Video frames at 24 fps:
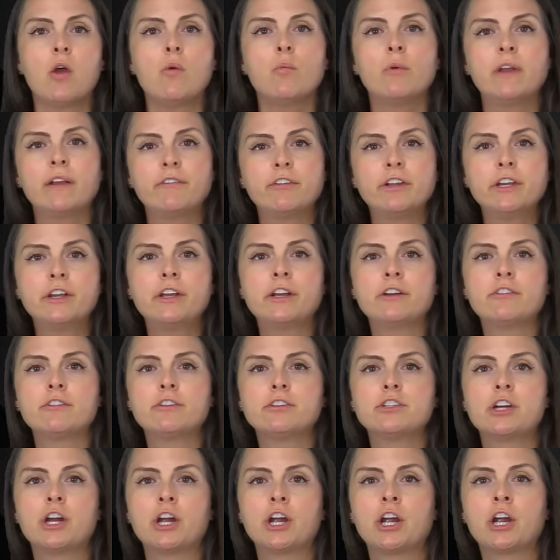Whenever you hear
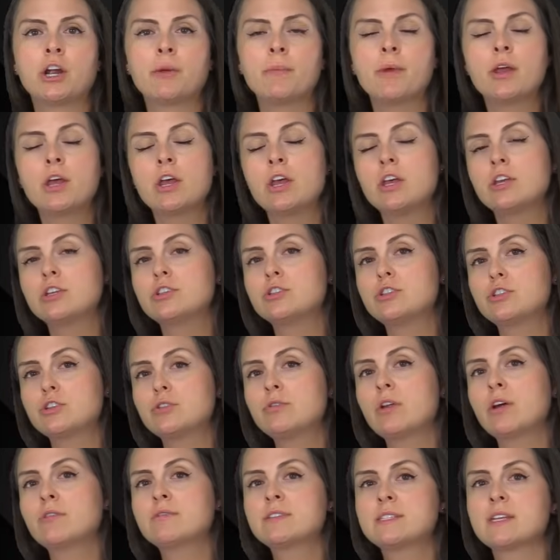the term
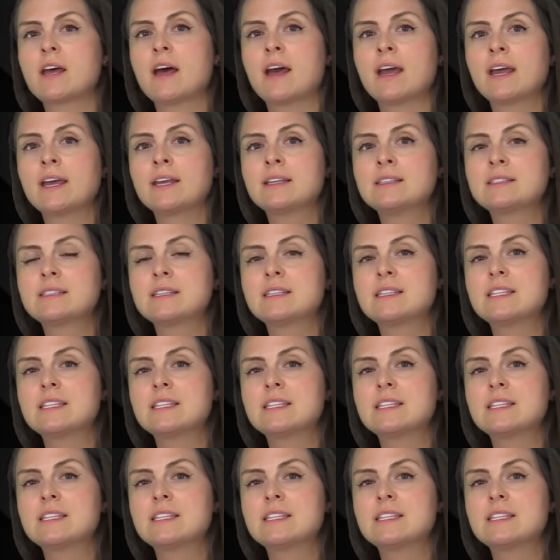pseudoscience,